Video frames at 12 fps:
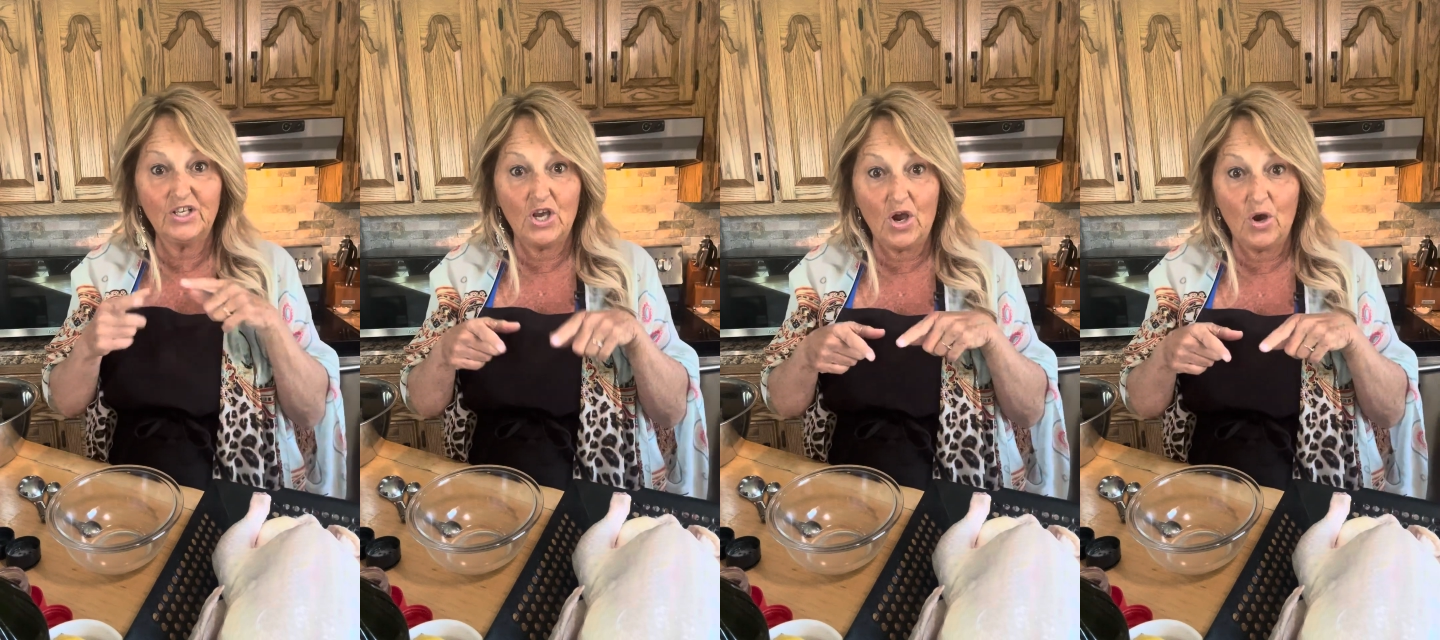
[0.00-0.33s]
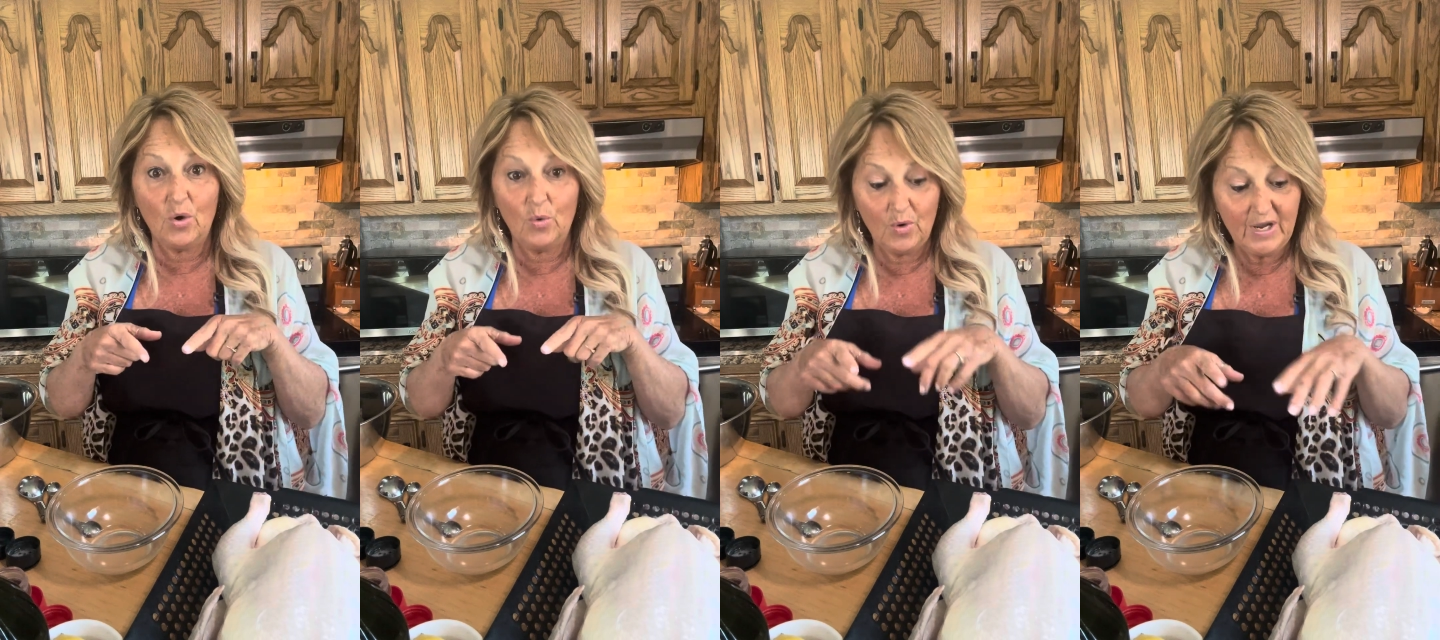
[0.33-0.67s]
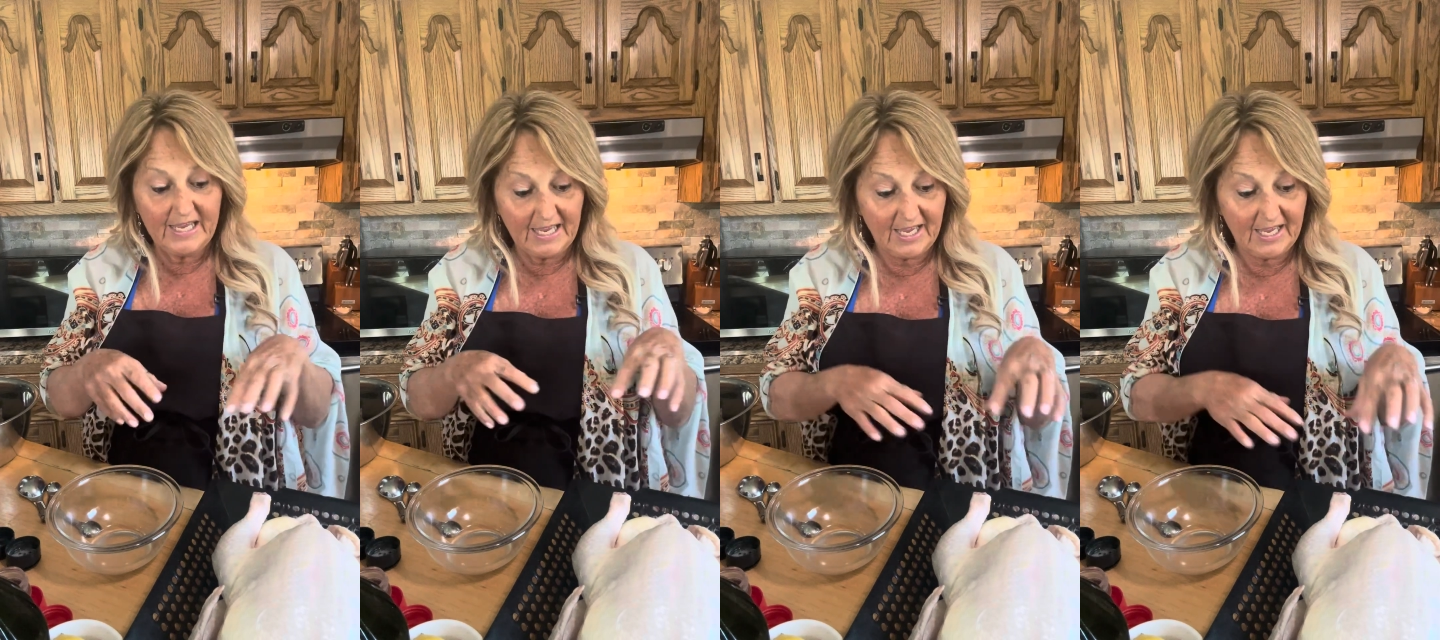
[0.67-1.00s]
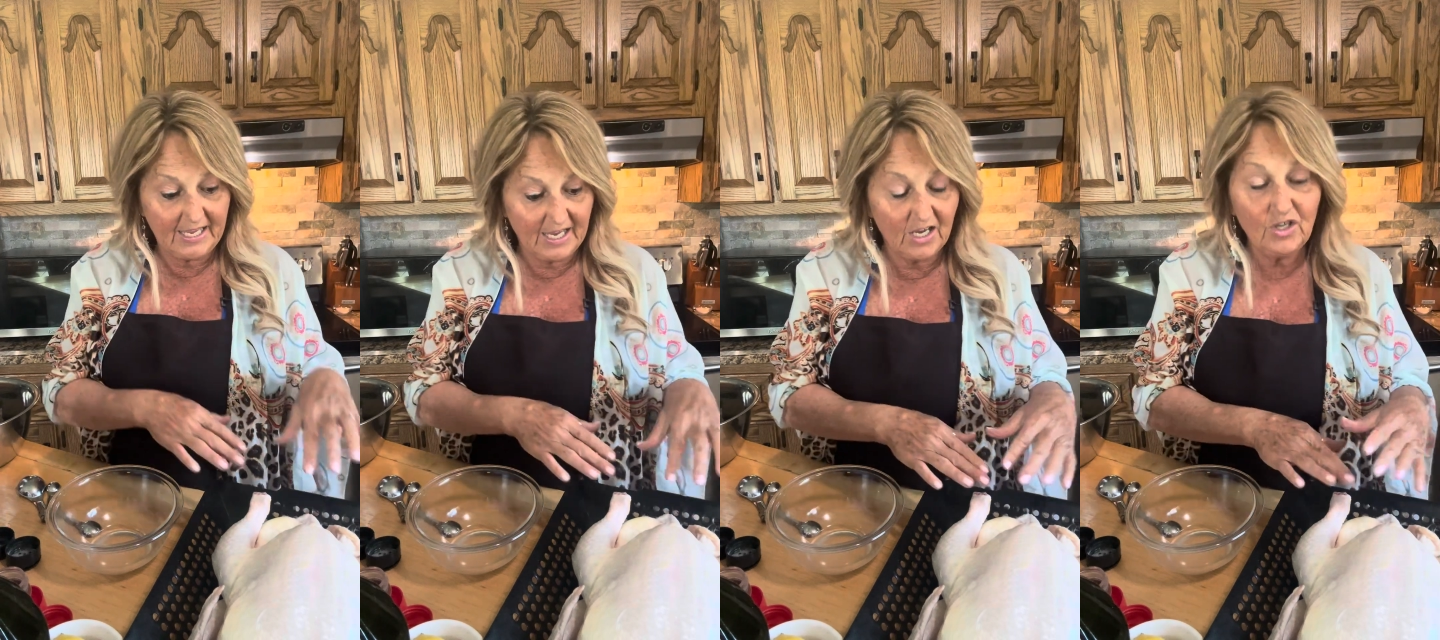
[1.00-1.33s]
go
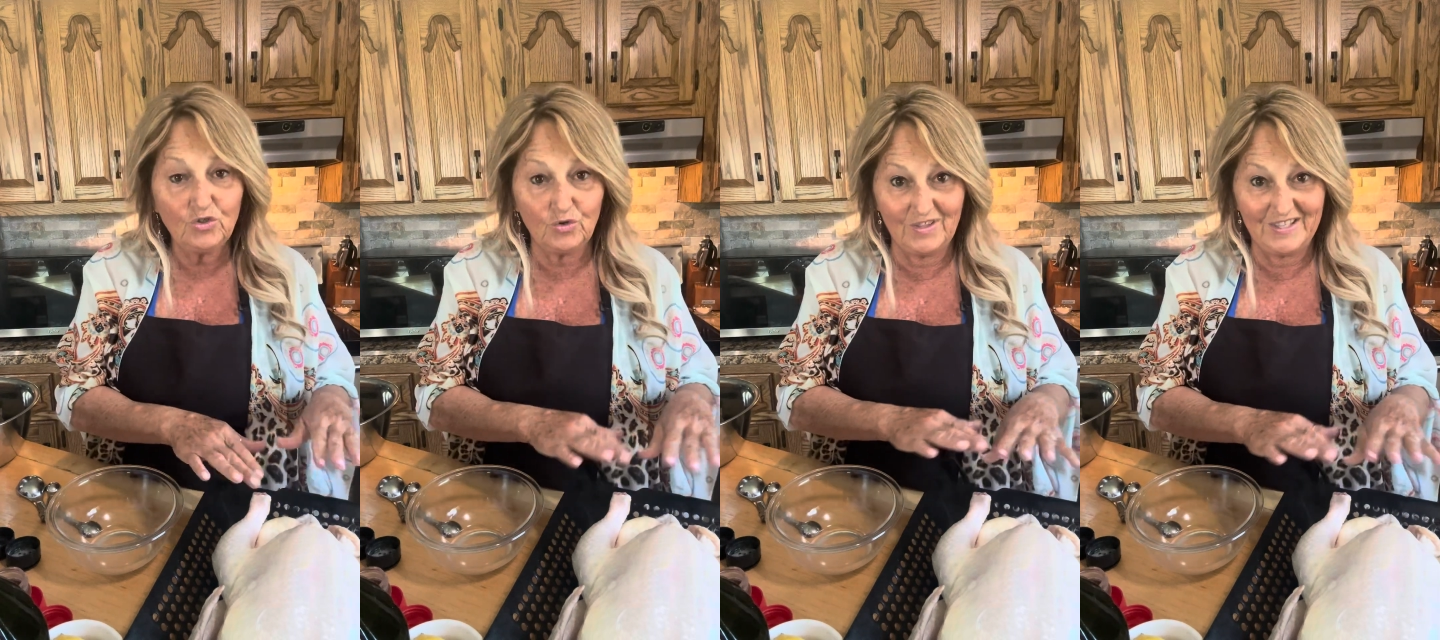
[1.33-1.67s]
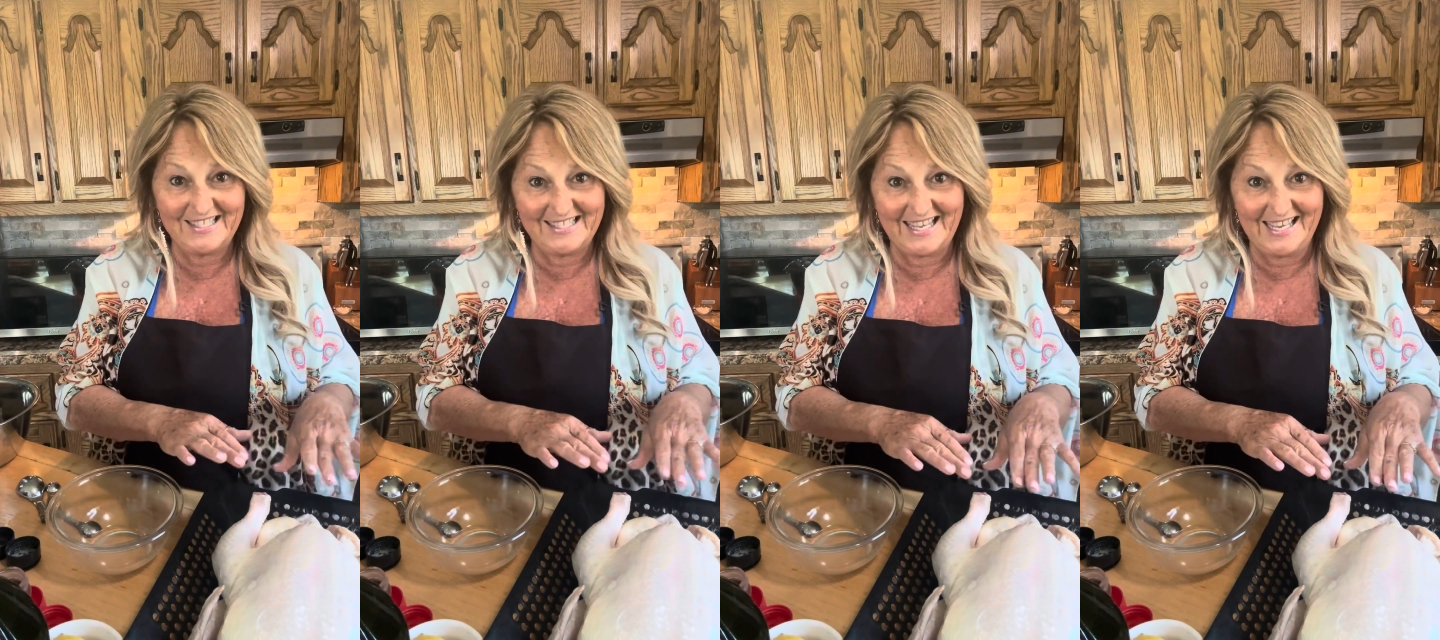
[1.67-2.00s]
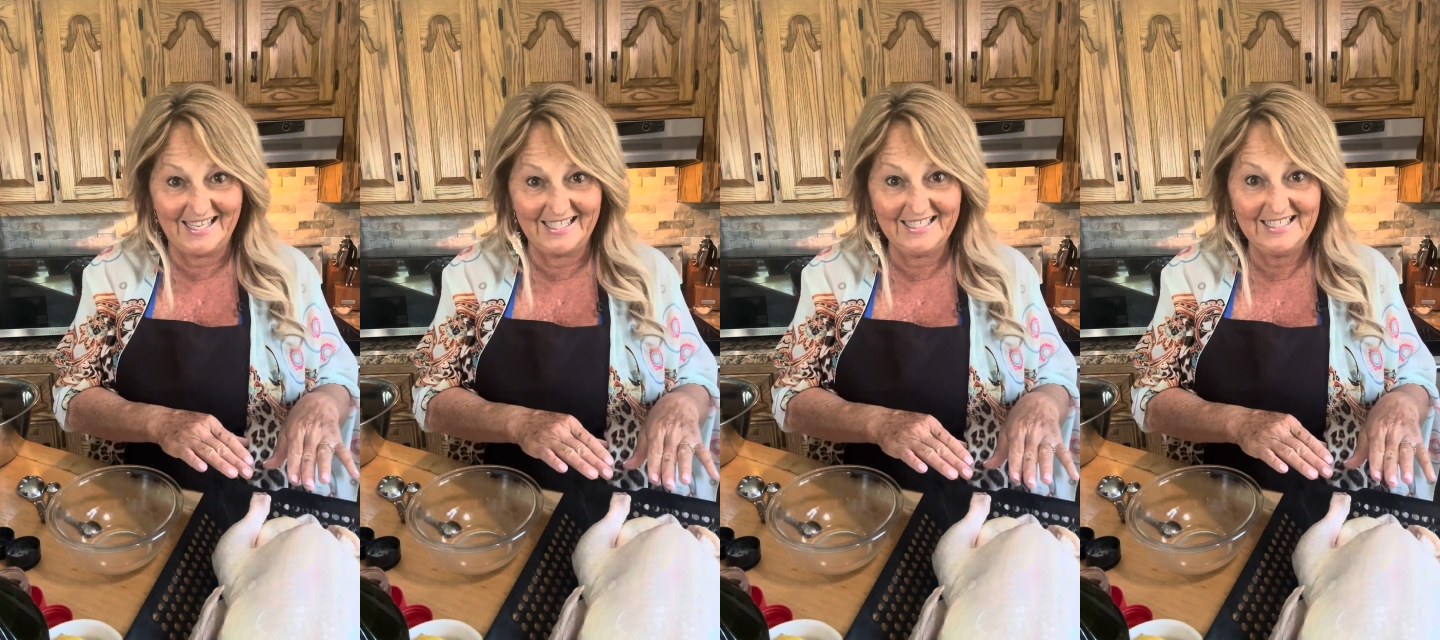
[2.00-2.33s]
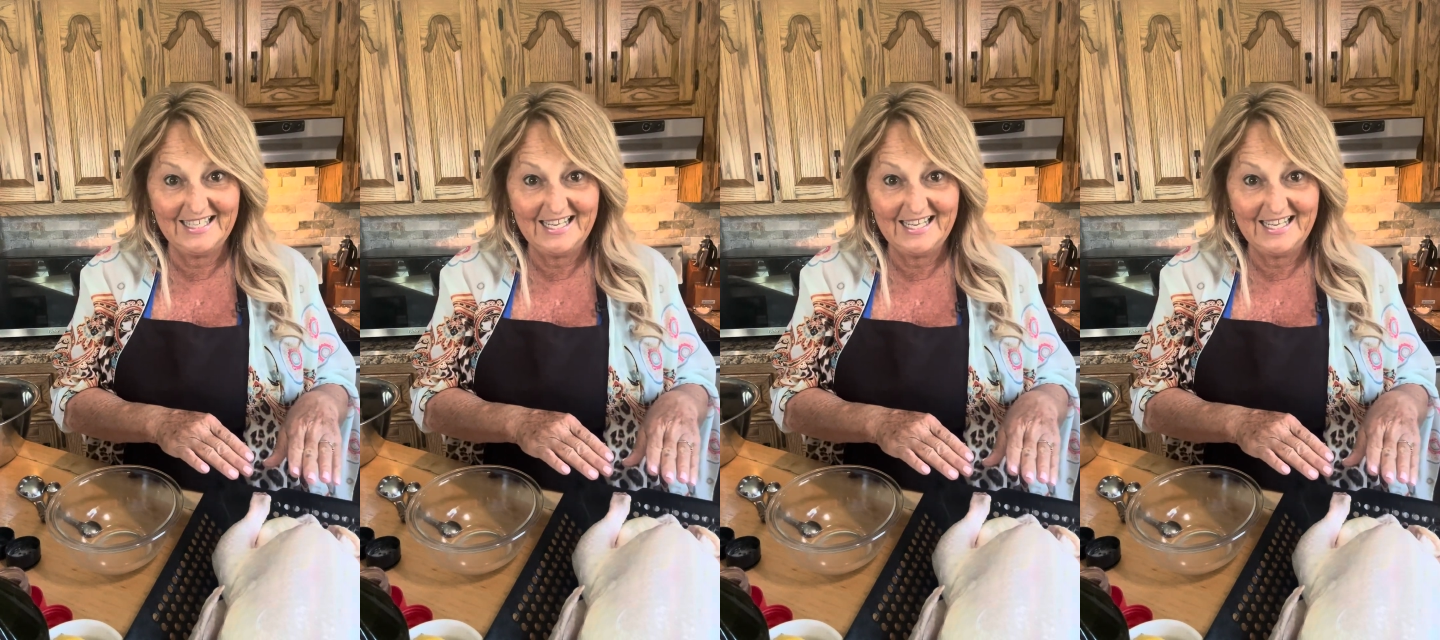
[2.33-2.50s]
under the skin.